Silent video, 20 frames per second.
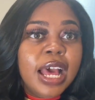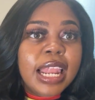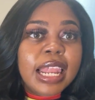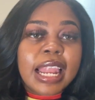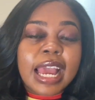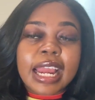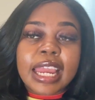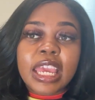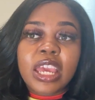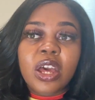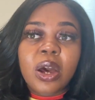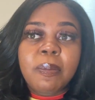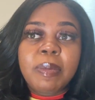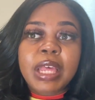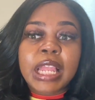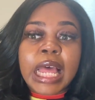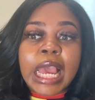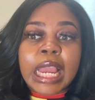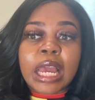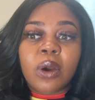Like he'll
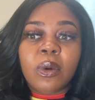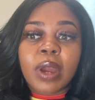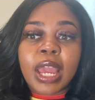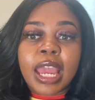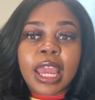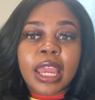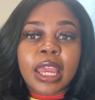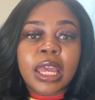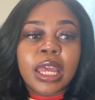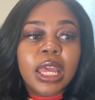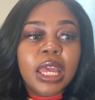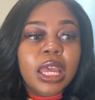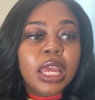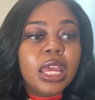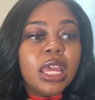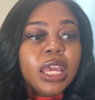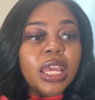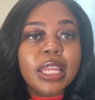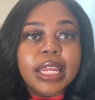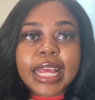be like, okay,
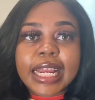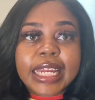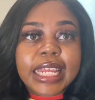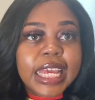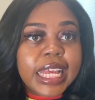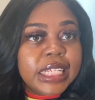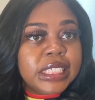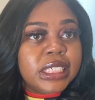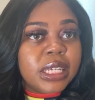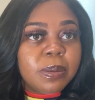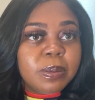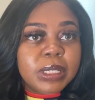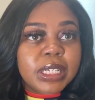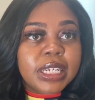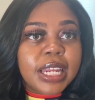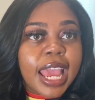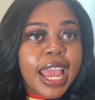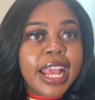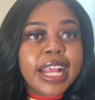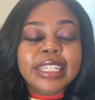they did something
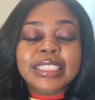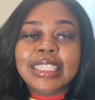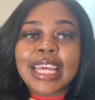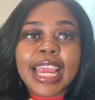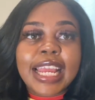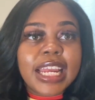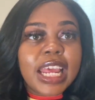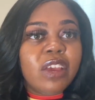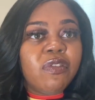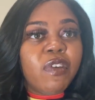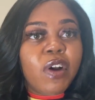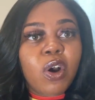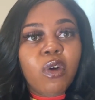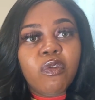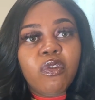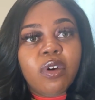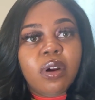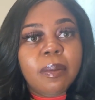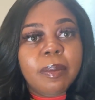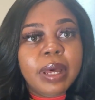today, take their phone
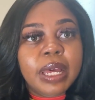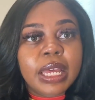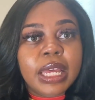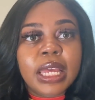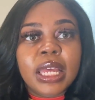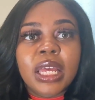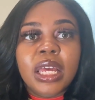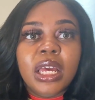for a month.